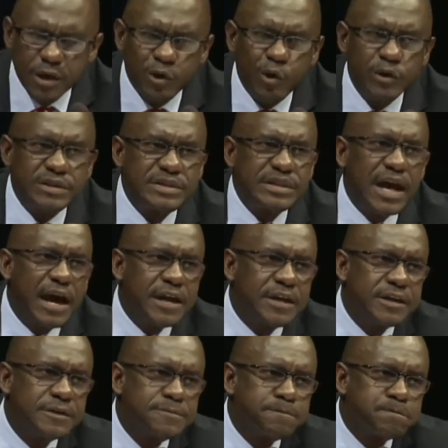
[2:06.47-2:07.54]
On the good
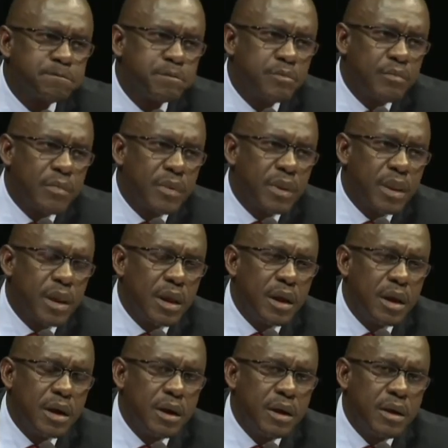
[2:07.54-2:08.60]
side,
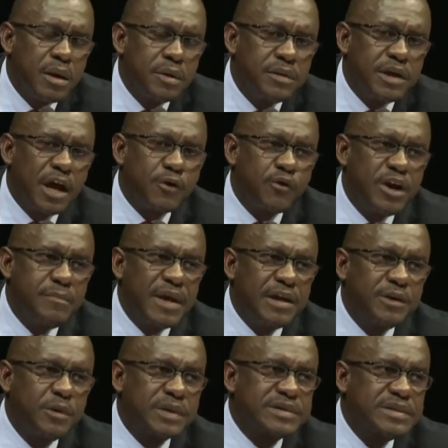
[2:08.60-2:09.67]
the
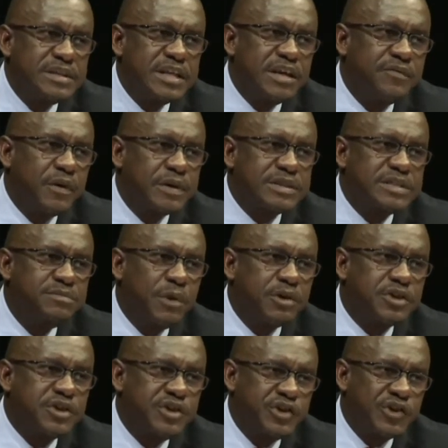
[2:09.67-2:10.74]
agreement doesn't give
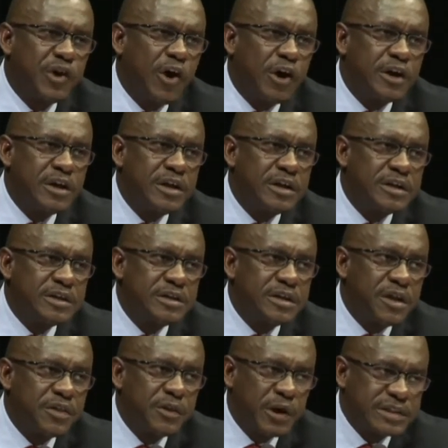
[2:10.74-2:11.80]
us much joy
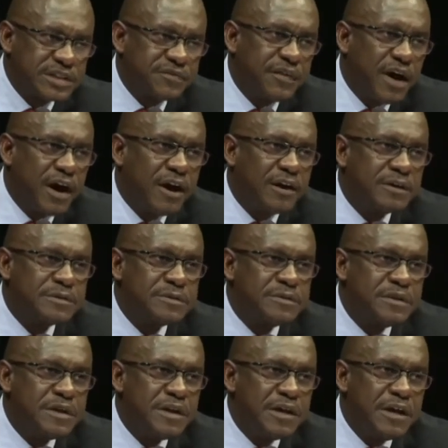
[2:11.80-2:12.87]
thus
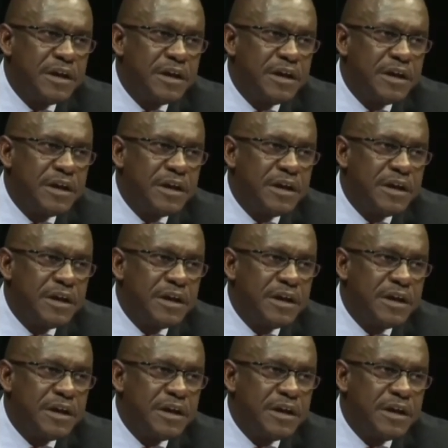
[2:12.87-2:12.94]
far